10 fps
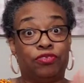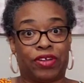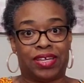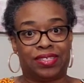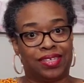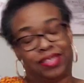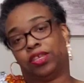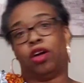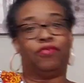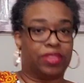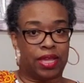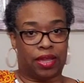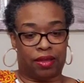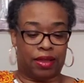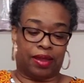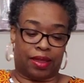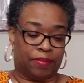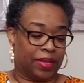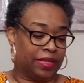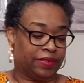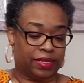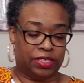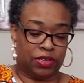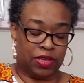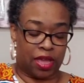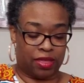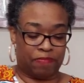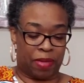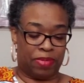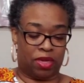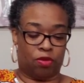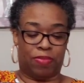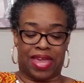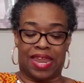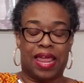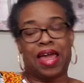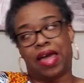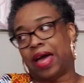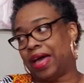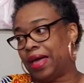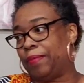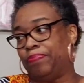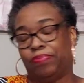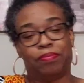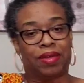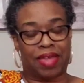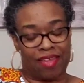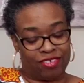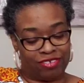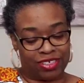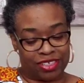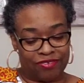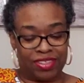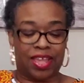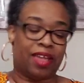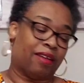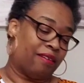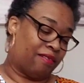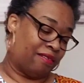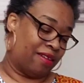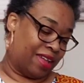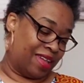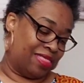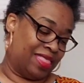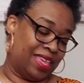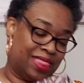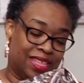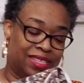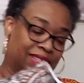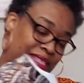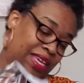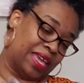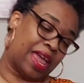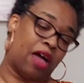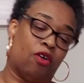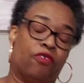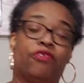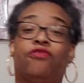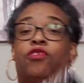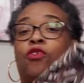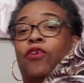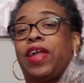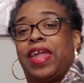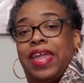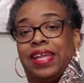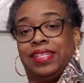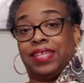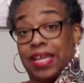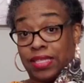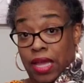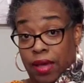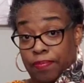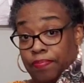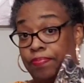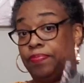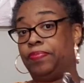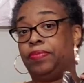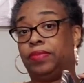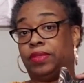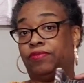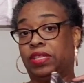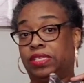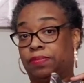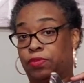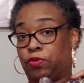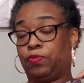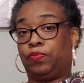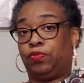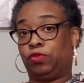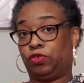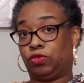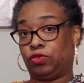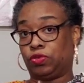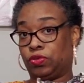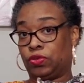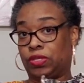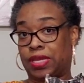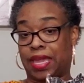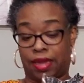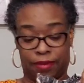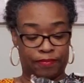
a dress. It's over there, and I'm not trying to show y'all my big old butt. But I have a dress over there, and then this is cut out for a tank top. Really simple. Tank